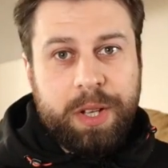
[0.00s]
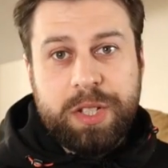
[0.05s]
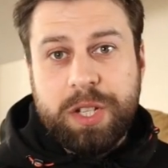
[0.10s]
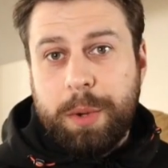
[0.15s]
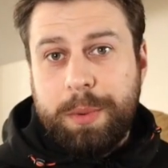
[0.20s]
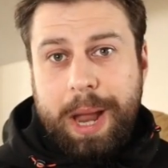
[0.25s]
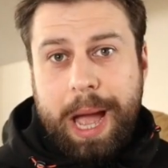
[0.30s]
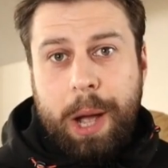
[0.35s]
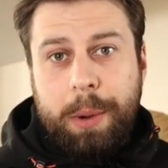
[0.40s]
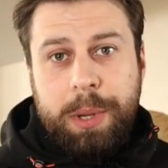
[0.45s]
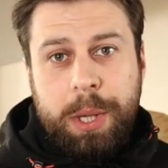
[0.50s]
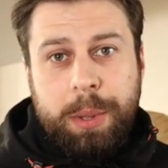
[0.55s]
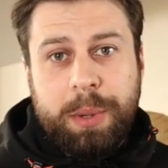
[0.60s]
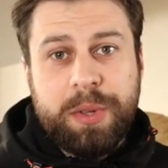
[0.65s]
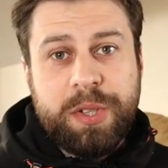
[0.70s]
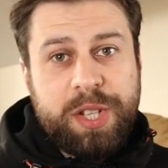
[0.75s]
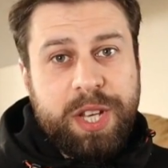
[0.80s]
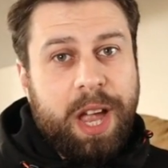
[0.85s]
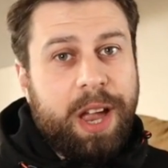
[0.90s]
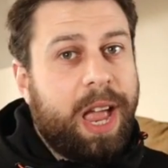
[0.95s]
So now you can
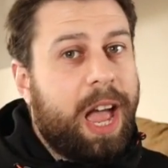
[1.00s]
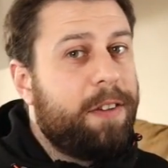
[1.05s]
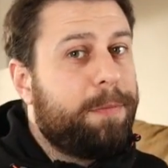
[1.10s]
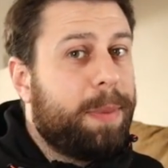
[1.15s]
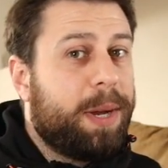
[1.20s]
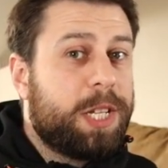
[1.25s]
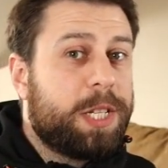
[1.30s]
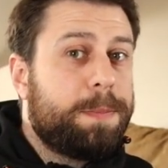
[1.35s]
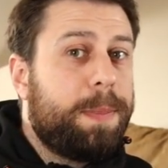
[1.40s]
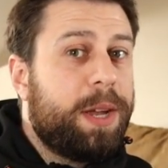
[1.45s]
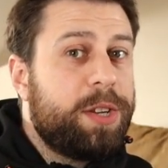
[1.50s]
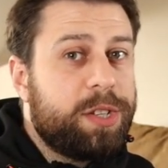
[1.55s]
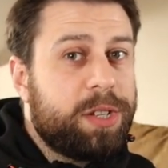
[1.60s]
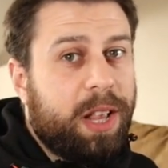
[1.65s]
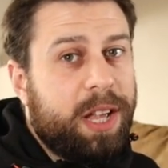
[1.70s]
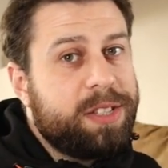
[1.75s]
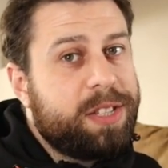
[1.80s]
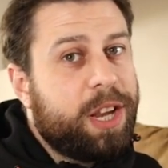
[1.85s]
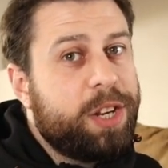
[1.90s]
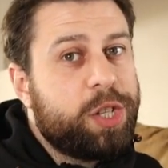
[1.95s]
see I have my
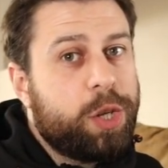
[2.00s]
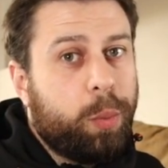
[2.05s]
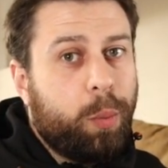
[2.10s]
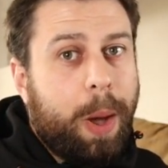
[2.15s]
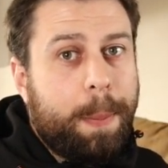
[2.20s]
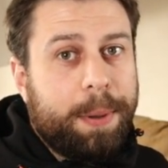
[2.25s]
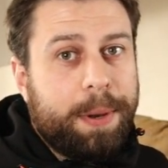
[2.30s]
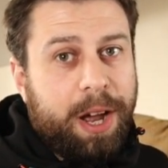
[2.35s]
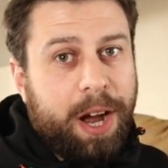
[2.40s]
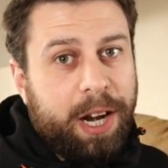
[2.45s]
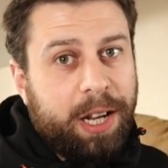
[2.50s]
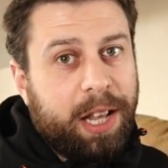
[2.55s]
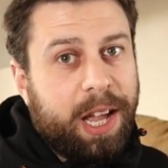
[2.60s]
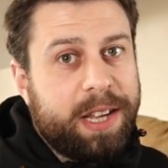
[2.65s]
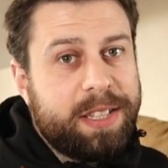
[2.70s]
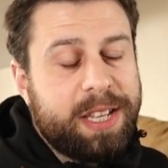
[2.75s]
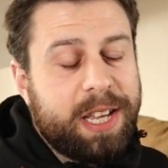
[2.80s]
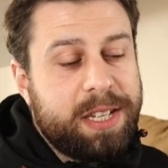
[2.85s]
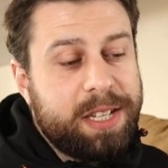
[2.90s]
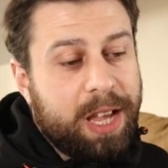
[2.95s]
specialization weapon
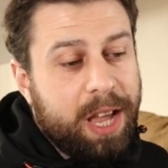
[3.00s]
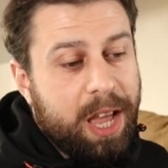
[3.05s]
highlighted,